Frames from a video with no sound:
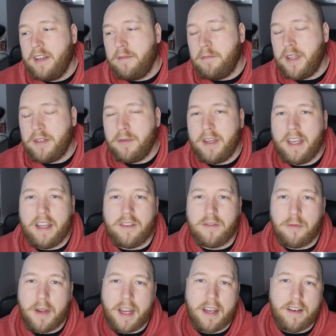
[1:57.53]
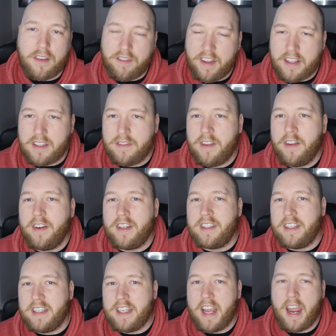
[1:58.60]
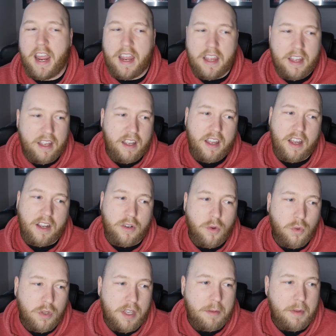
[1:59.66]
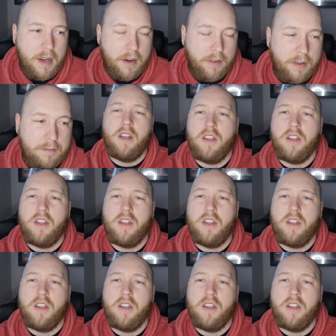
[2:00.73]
Midweek against Wigan, defensive errors. Today, a goalkeeping error.